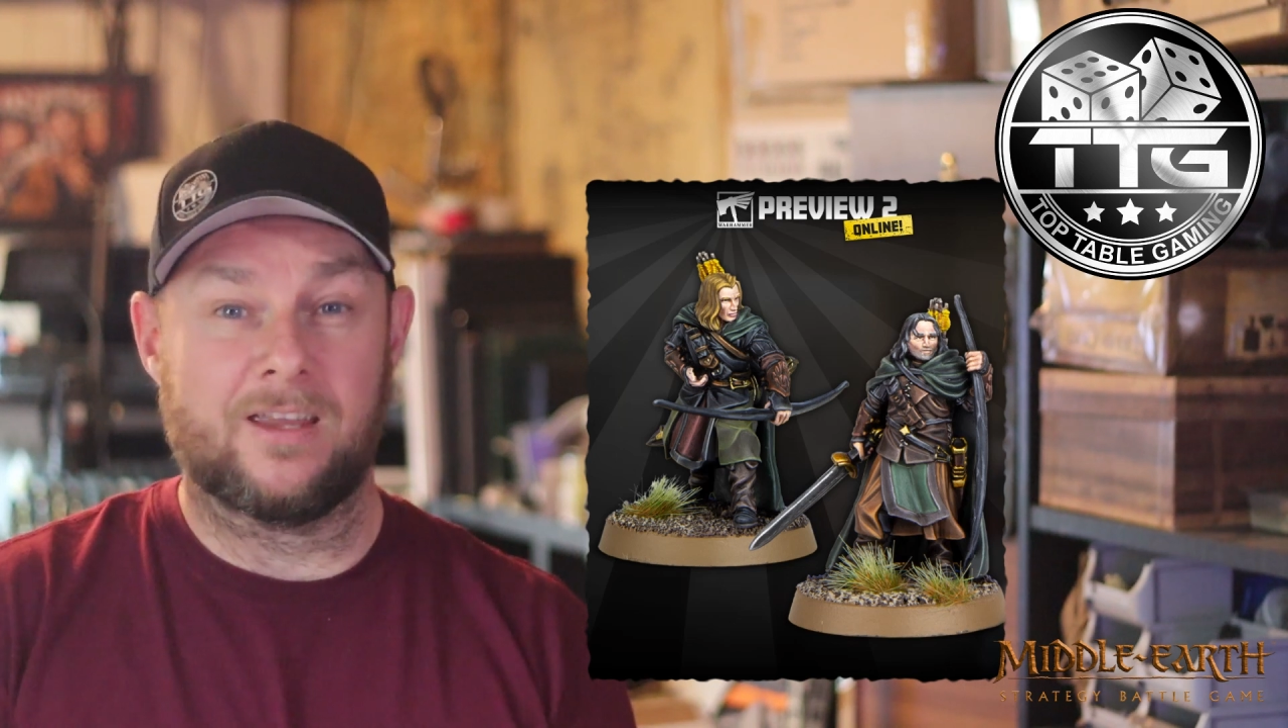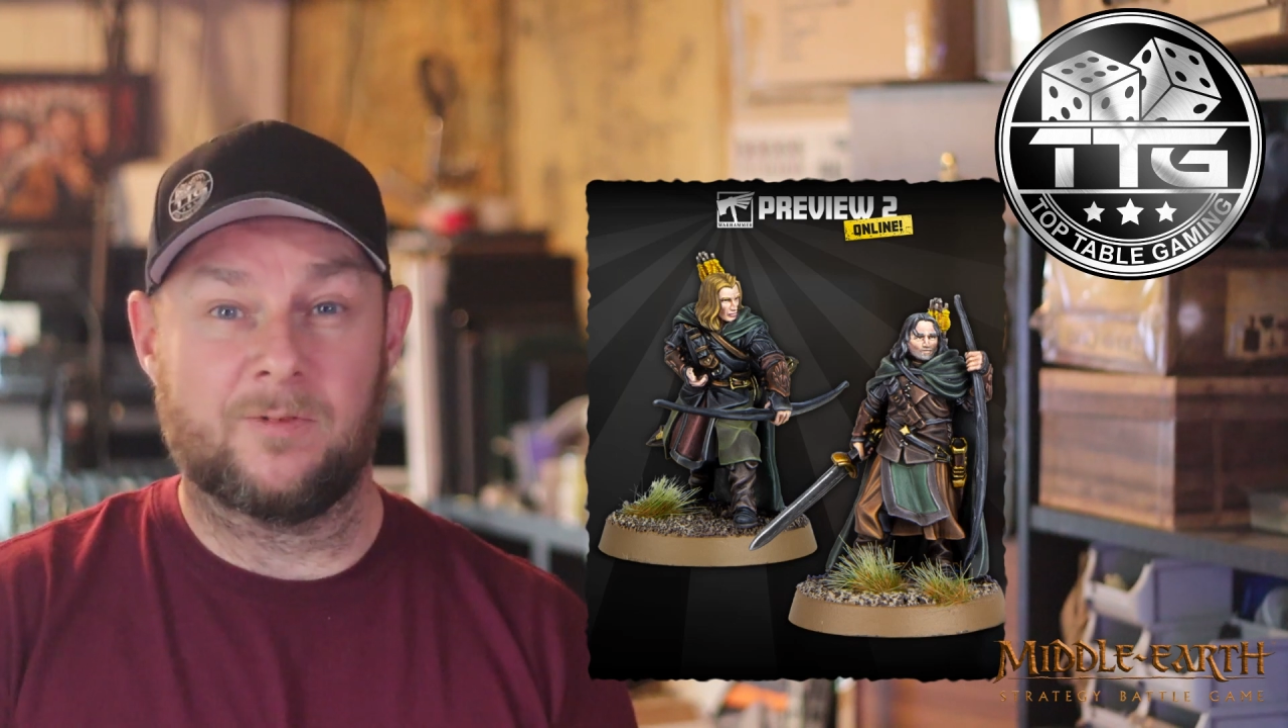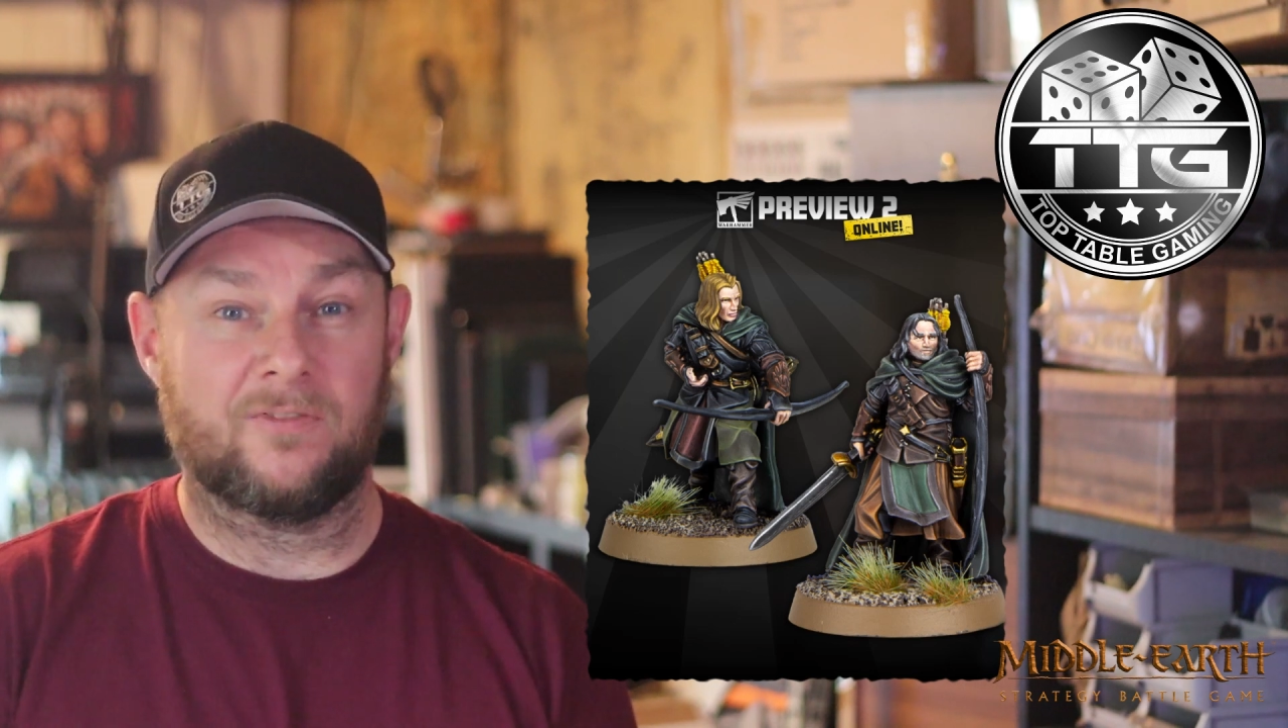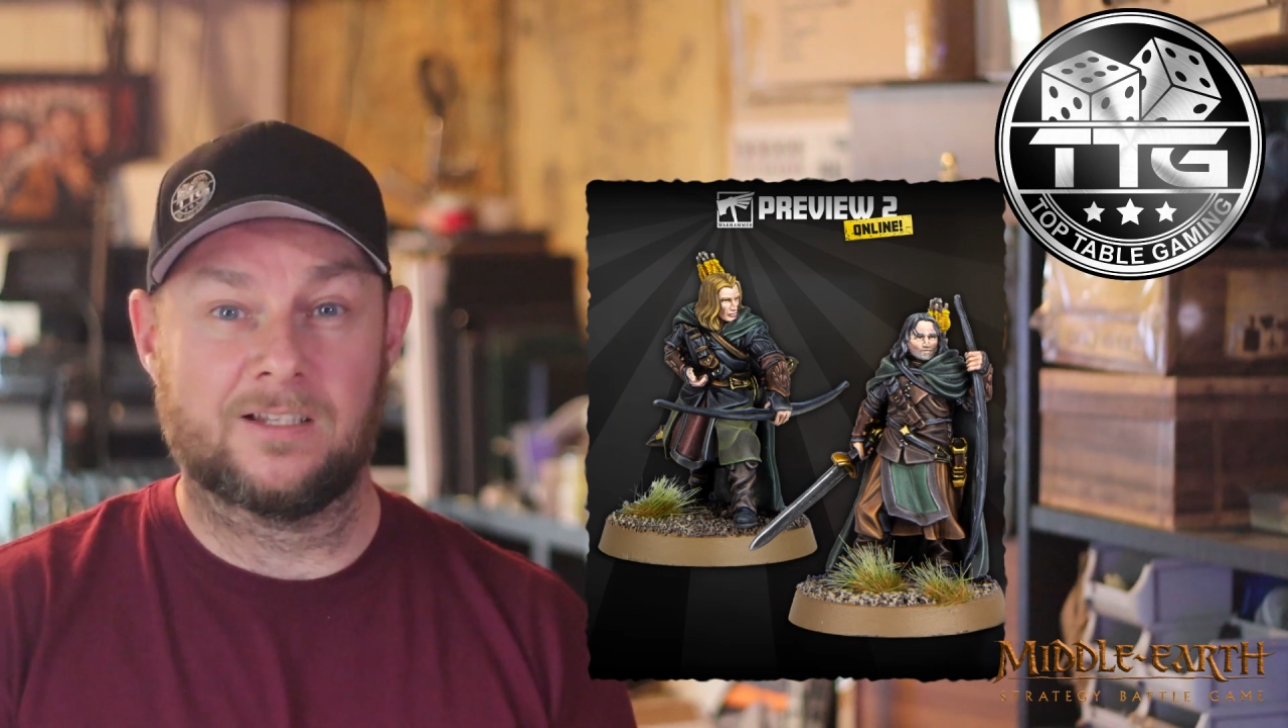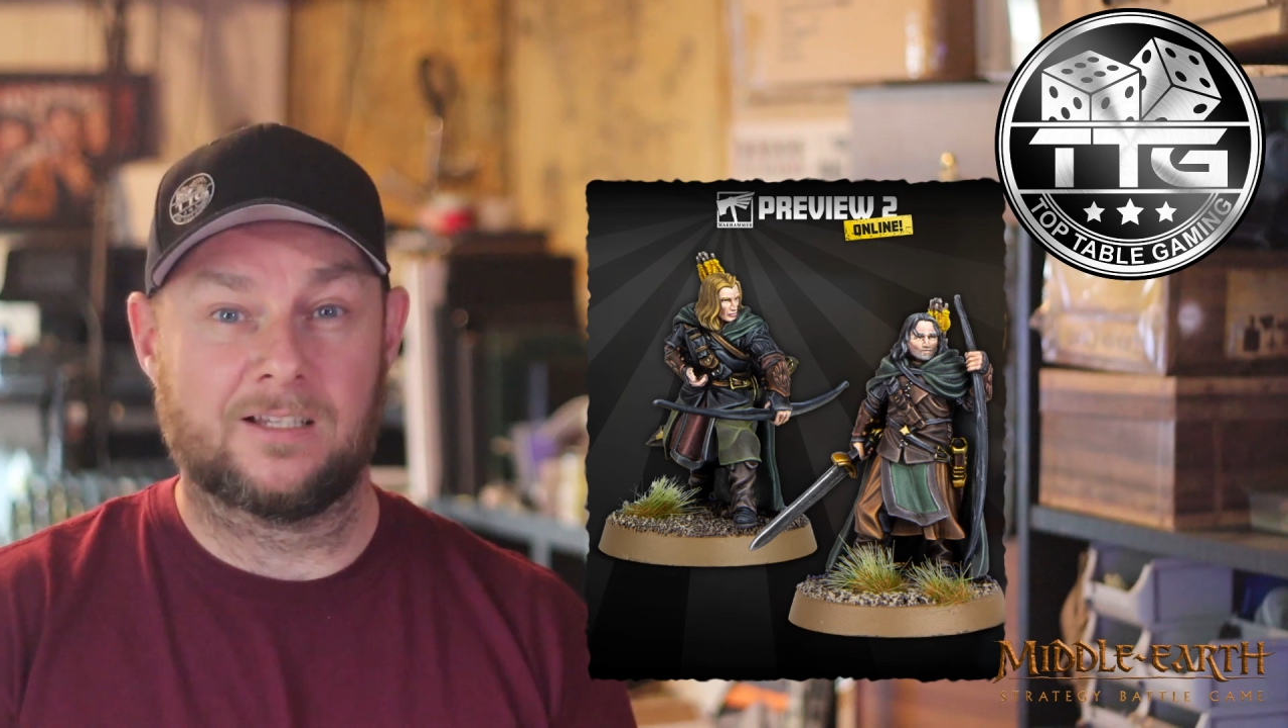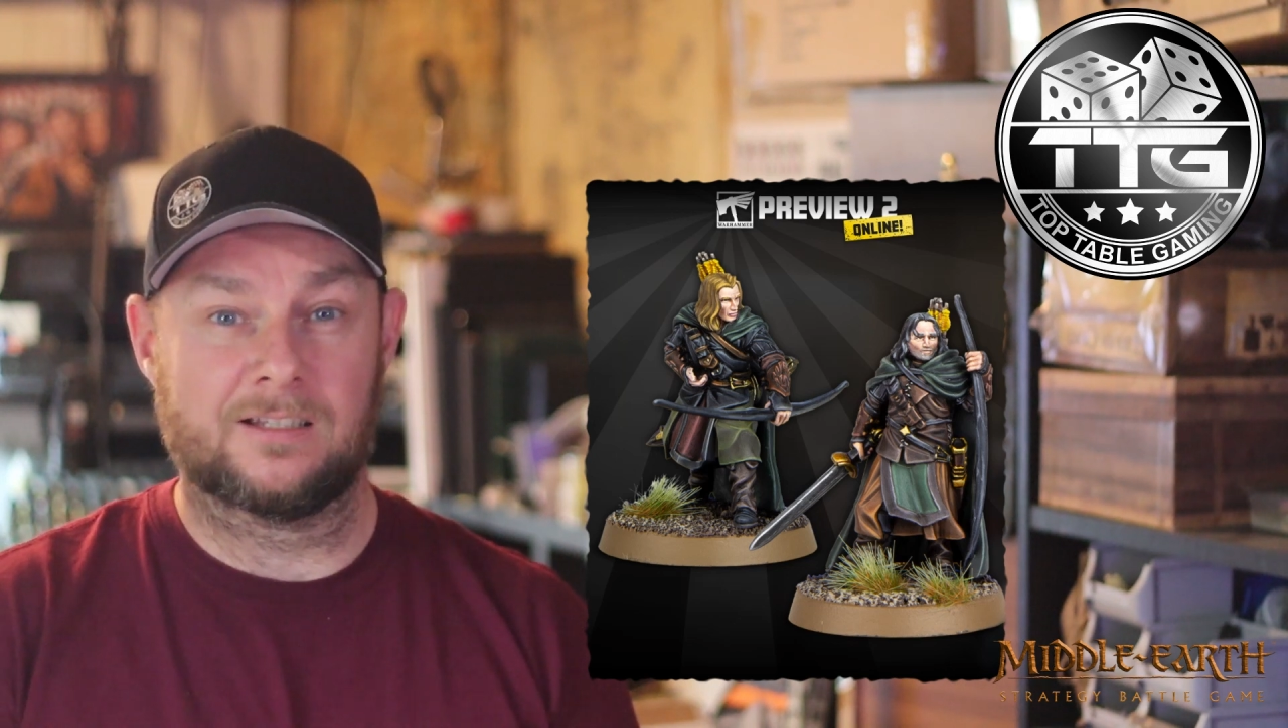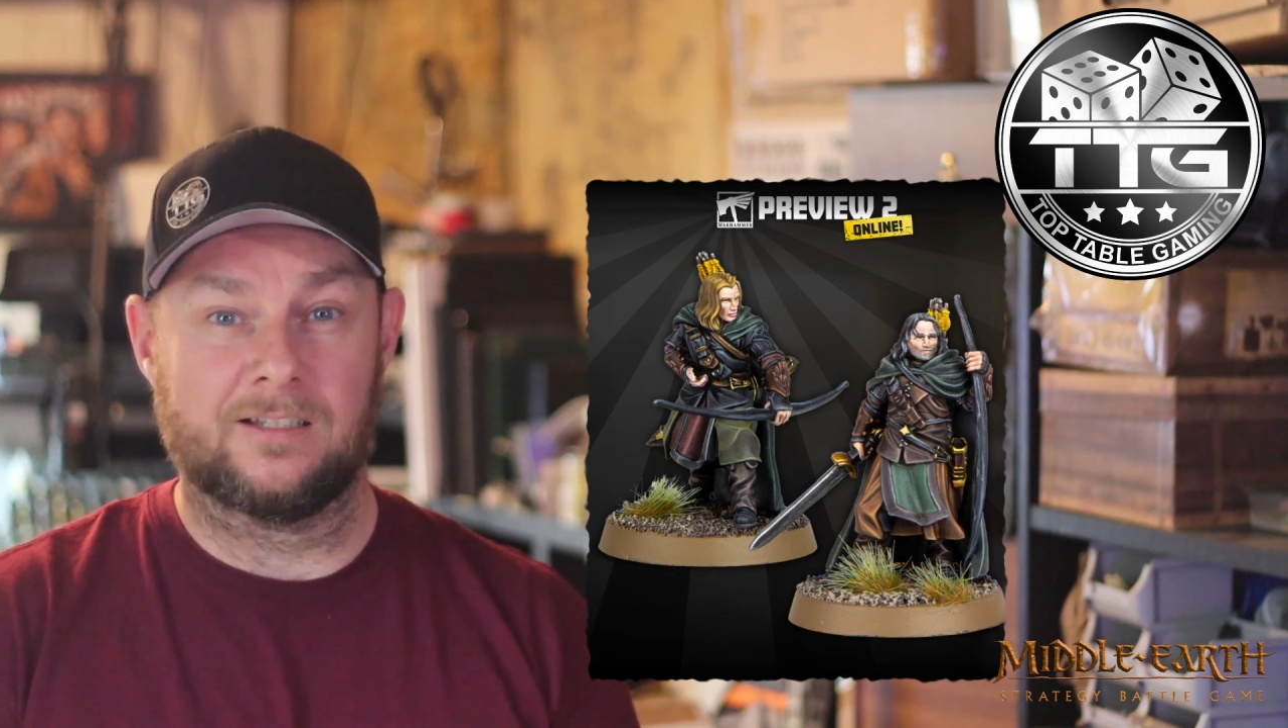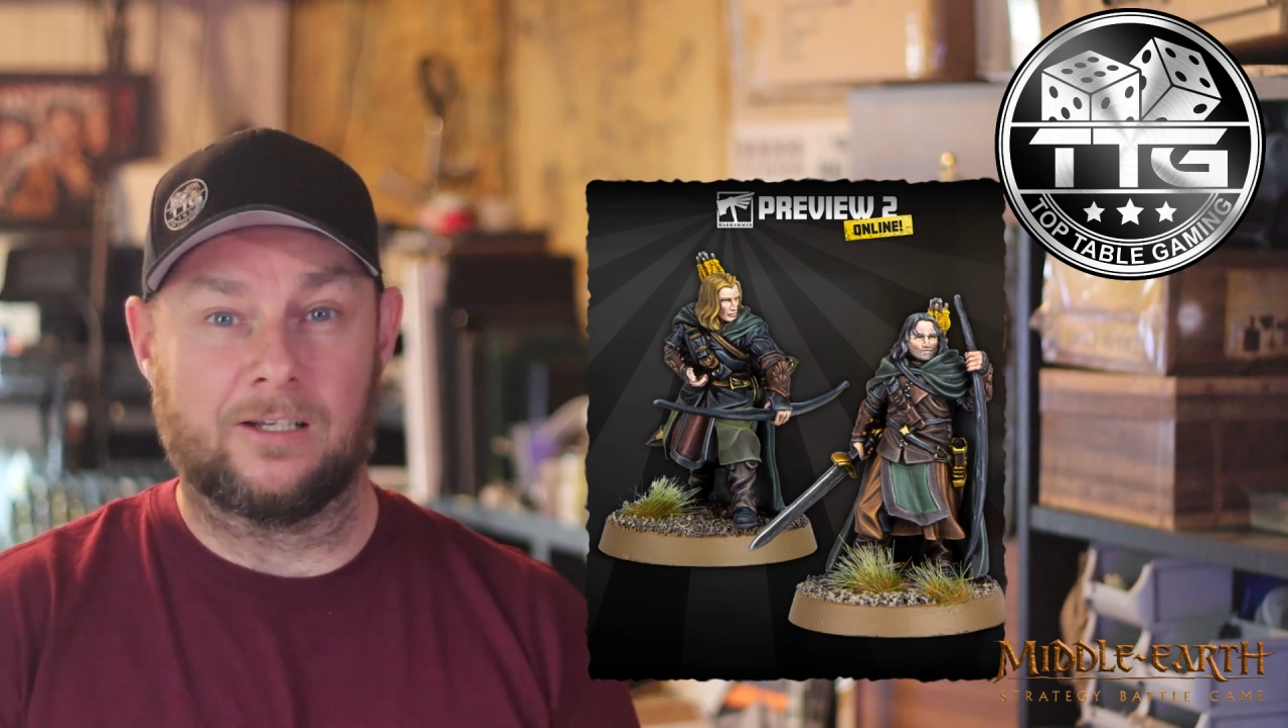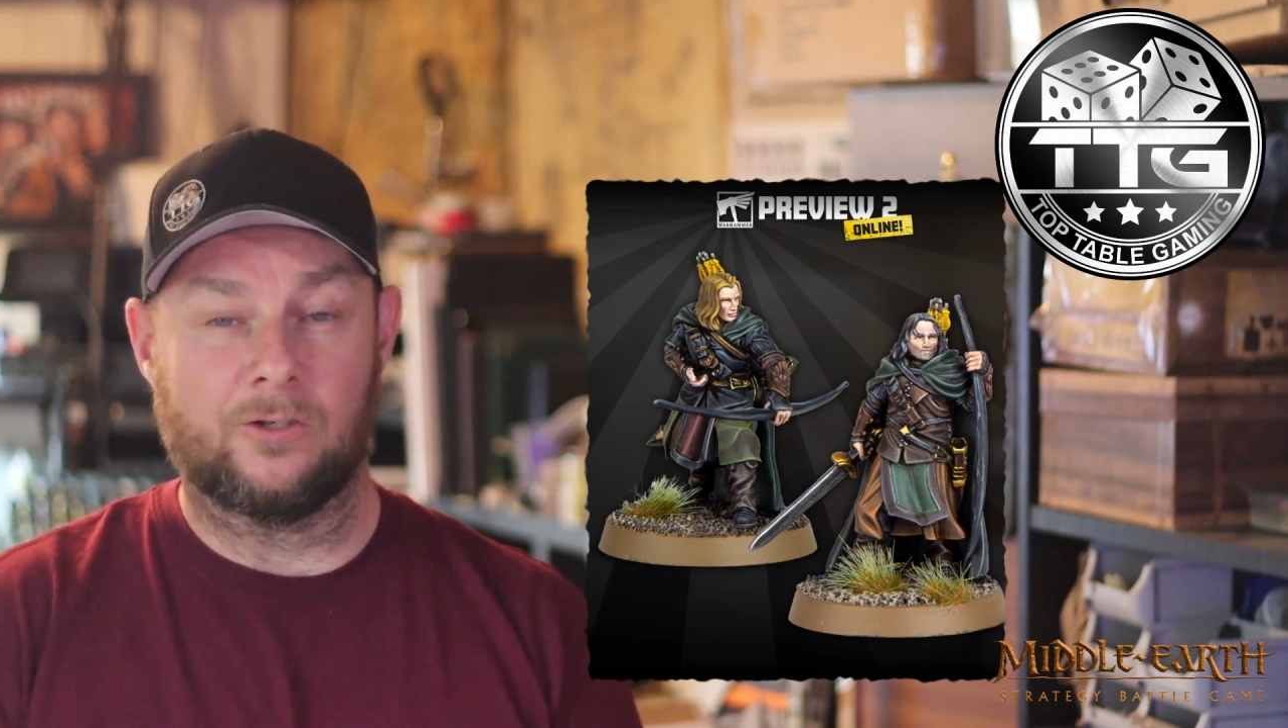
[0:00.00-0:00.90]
It'd be fantastic.